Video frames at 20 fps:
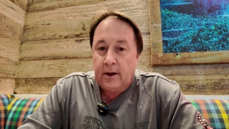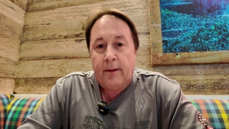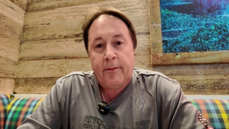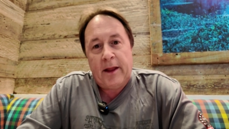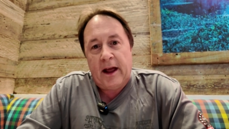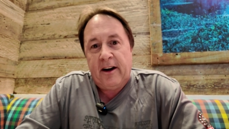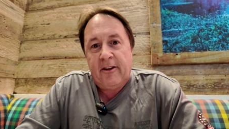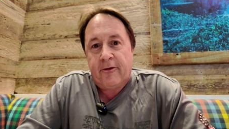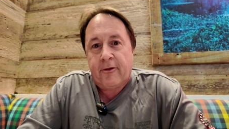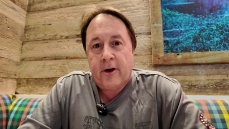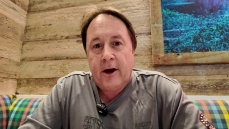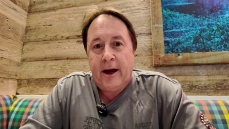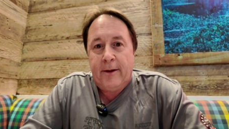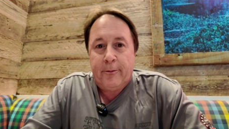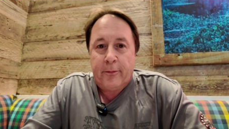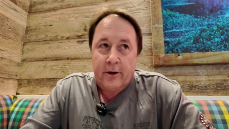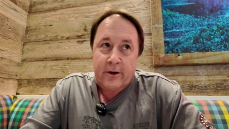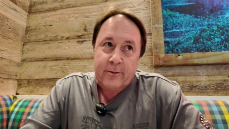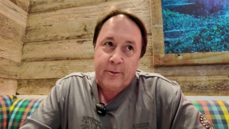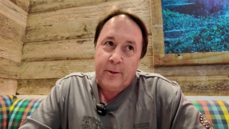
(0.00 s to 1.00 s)
I'm not a
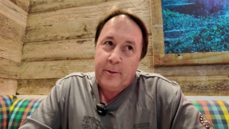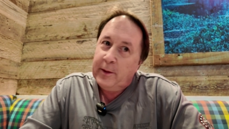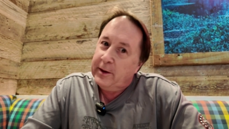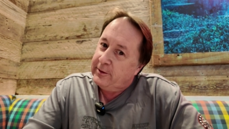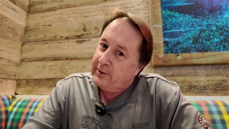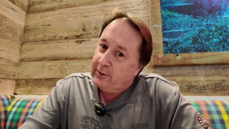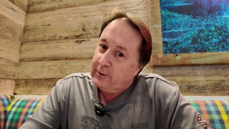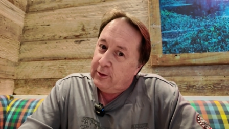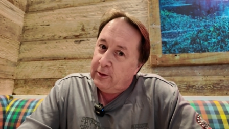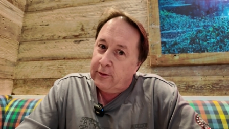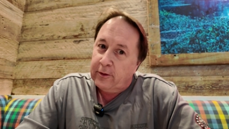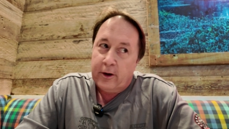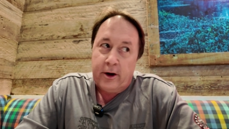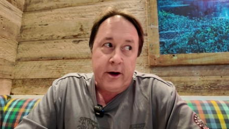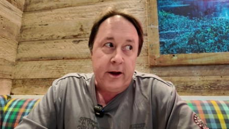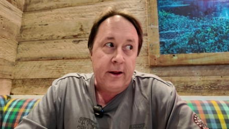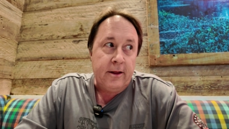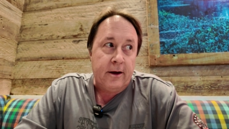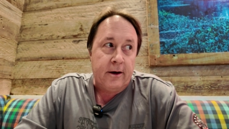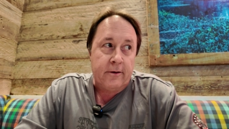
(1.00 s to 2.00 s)
fried person. Mrs.
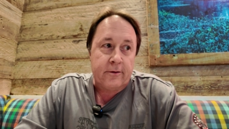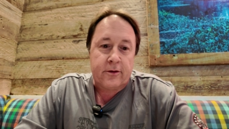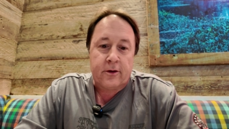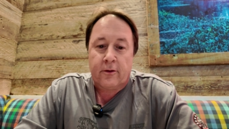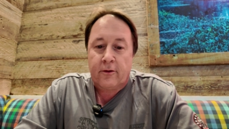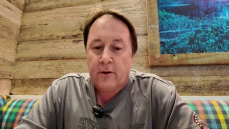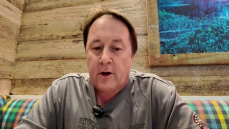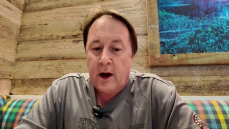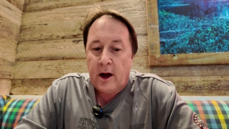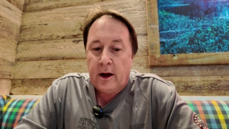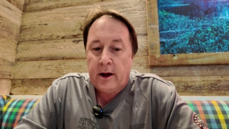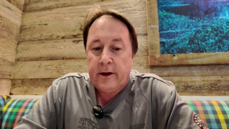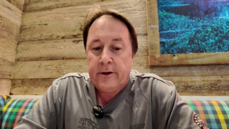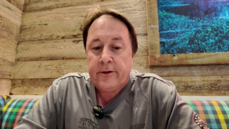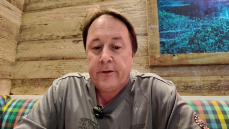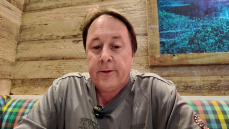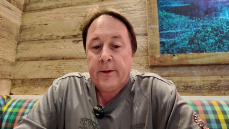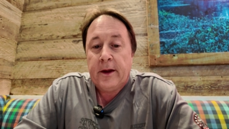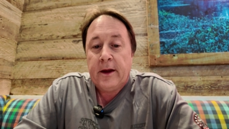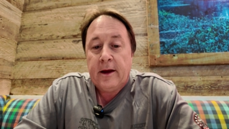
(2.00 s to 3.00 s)
Dufrene loves her
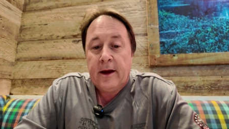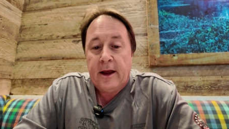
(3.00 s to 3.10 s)
fries.